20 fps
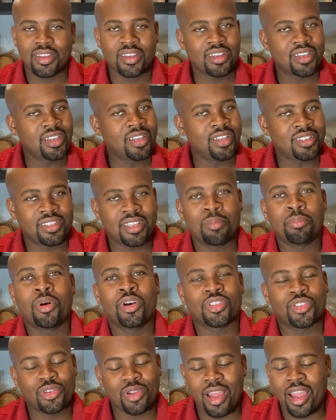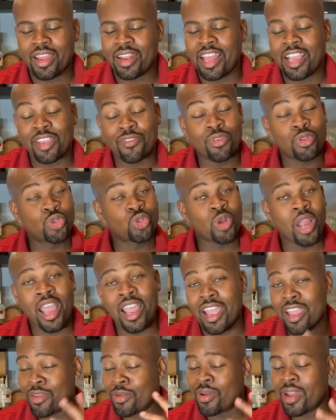it's a must try. Like, if you try
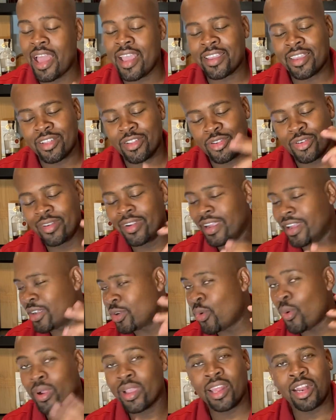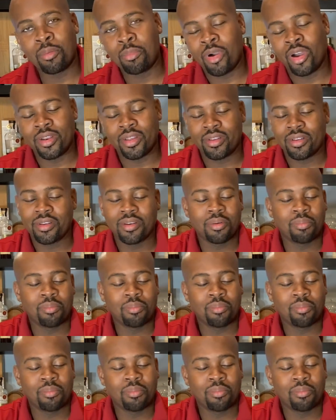it and you like it, great, go get a bottle.